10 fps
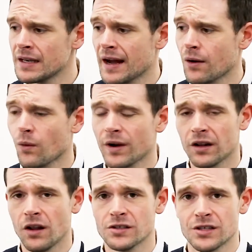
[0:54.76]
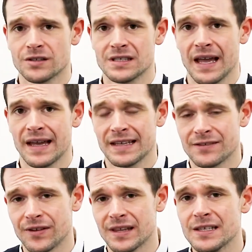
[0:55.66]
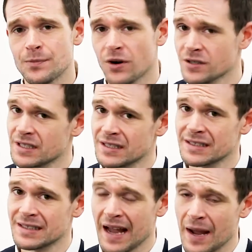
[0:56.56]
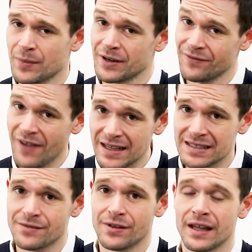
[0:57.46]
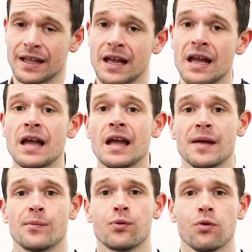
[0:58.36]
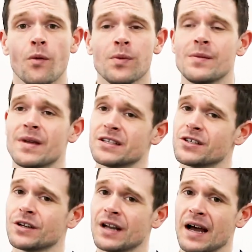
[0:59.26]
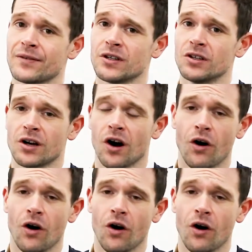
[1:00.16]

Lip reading: Now, what I'll also say is for these processes to happen effectively, it probably means you're going to have to look at